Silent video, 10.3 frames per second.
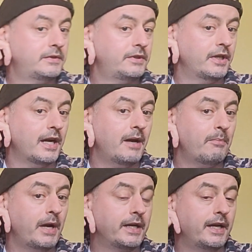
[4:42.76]
to your hand
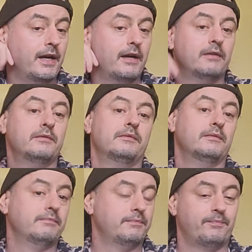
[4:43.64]
back here.
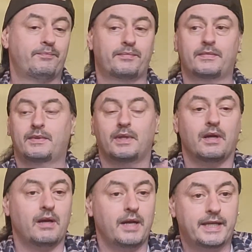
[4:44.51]

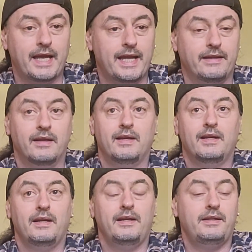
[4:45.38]
Again,
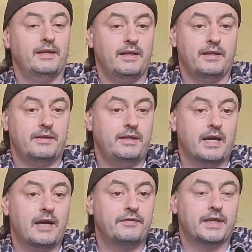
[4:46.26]
you
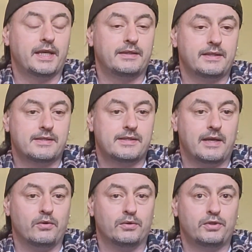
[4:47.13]
have to get this
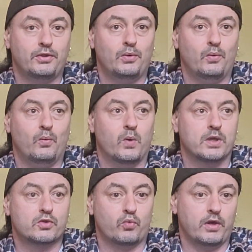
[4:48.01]
down to
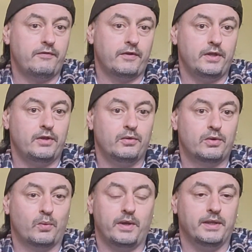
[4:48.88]
what's right for you, to
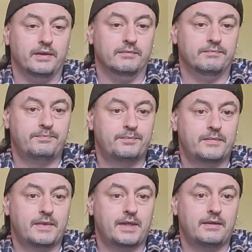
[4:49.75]
within
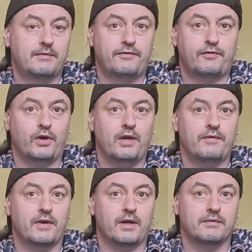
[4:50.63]
5
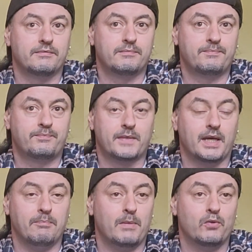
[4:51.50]
or
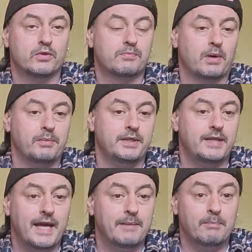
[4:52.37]
at most probably
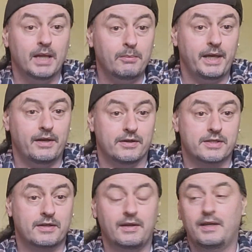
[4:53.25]
10 millimeters.